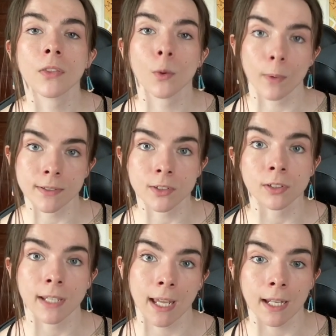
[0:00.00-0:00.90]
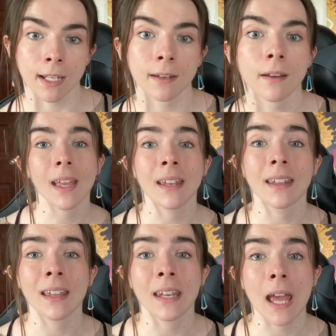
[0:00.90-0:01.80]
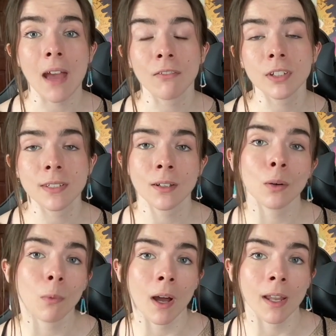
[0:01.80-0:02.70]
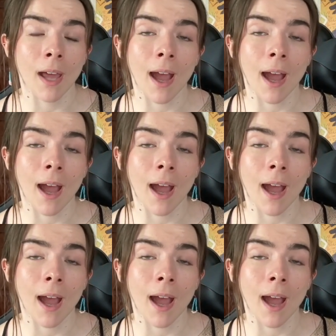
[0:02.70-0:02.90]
the Western canon, and in every single one,